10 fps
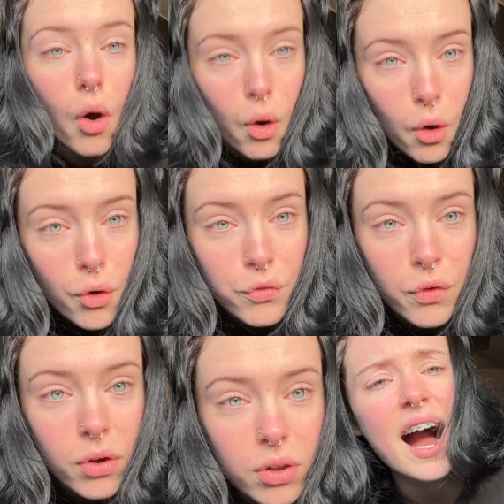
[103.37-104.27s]

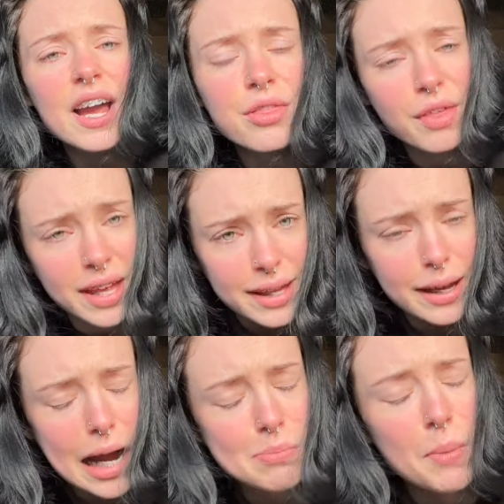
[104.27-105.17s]
awful. I
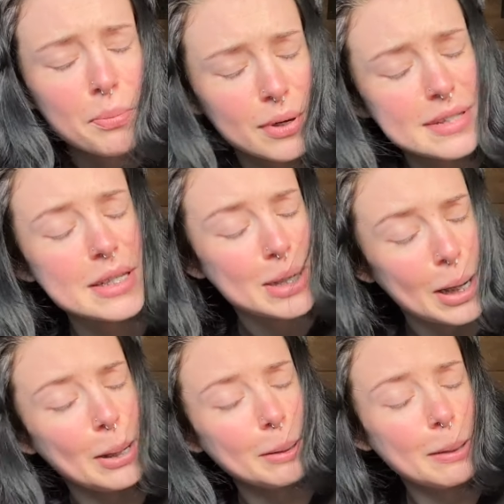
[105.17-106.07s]
think I'm a pretty
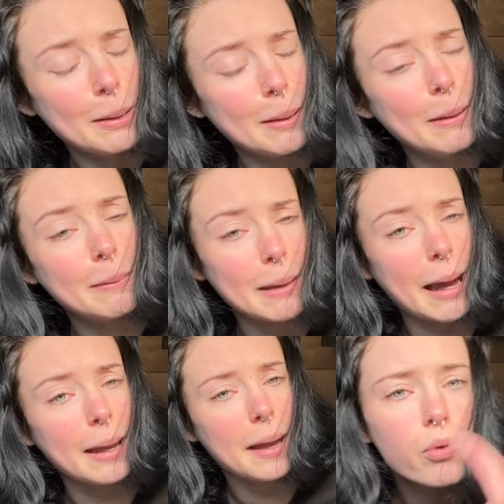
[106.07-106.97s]
girl,
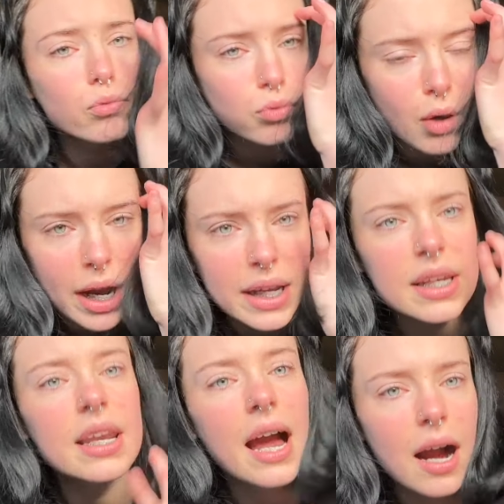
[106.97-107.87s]
okay? But
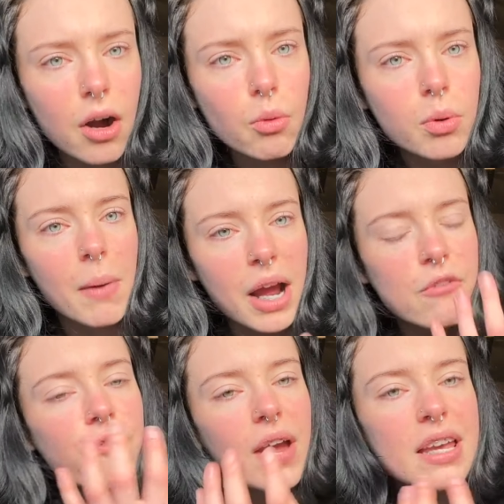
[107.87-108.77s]
right now, my
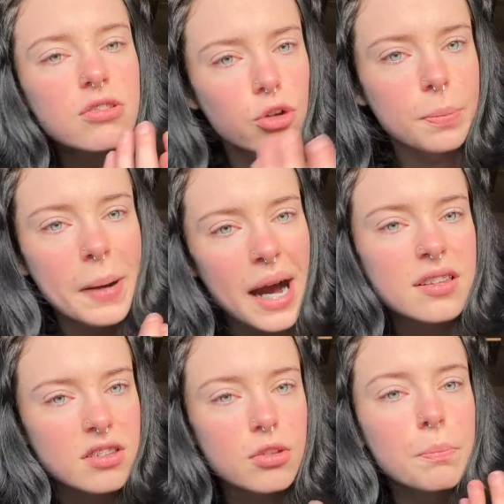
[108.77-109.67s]
face could
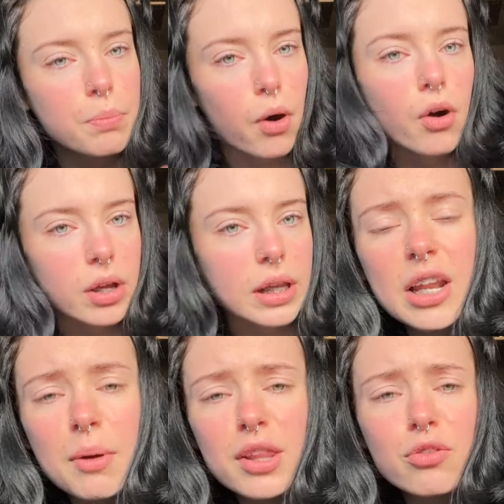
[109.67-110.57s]
pass as a boy.
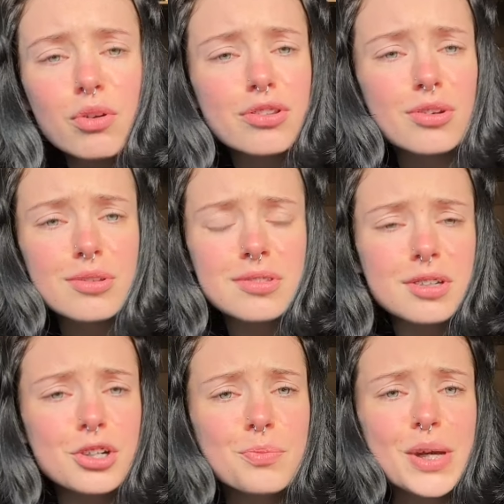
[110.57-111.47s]
Anyway, the results
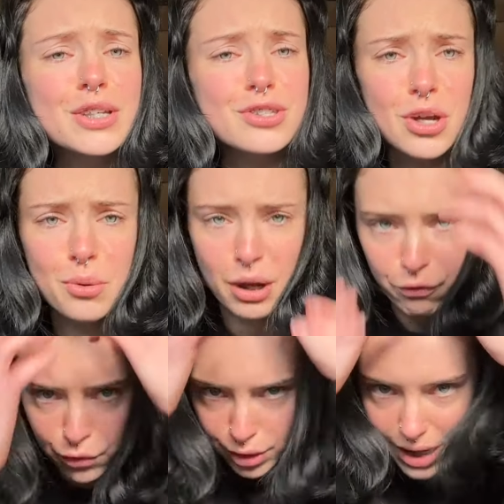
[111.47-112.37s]
are gonna be so
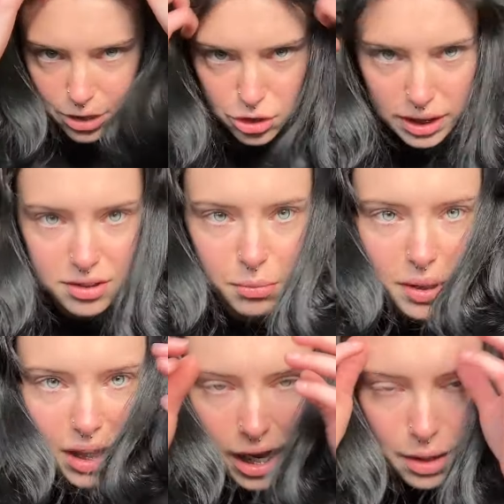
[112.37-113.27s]
different. Actually,
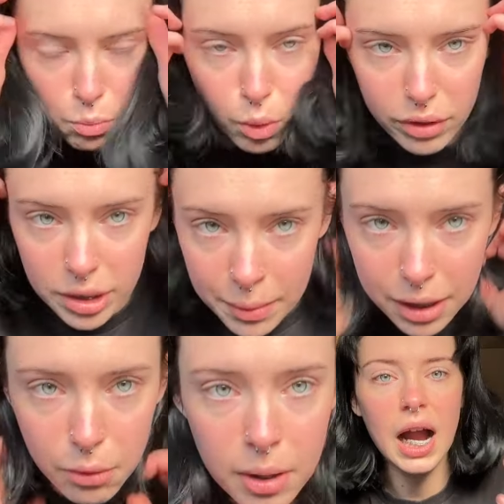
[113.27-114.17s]
something that I am worried
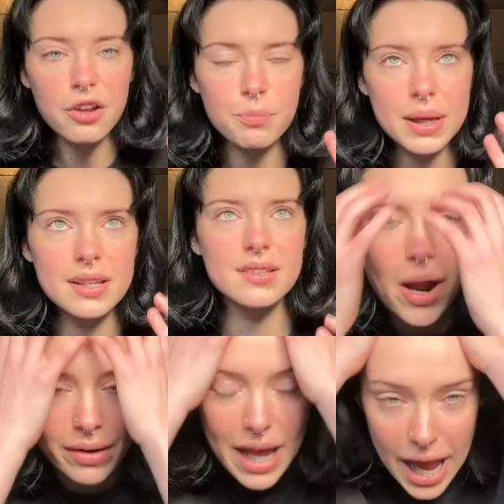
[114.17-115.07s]
about, I've been
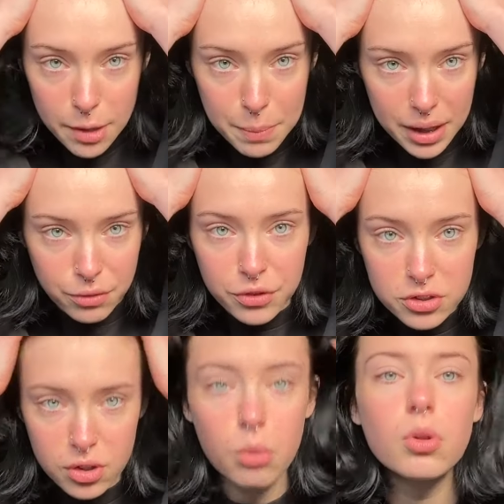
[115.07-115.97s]
wearing a headband for
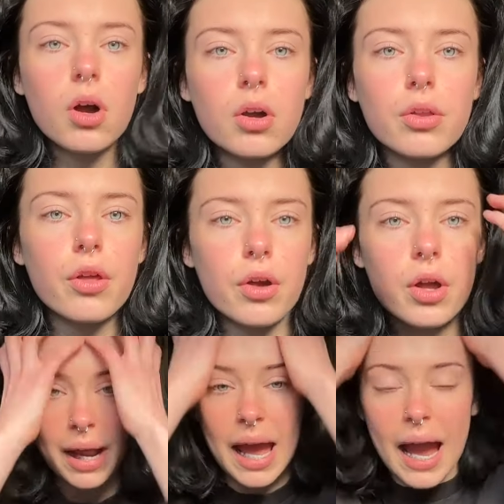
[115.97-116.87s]
so long
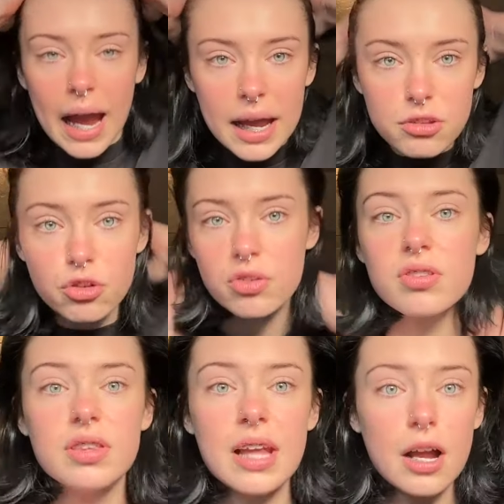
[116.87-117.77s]
that my hair is just
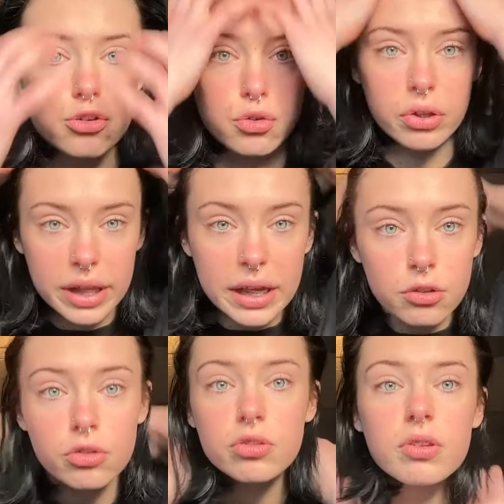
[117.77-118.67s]
naturally,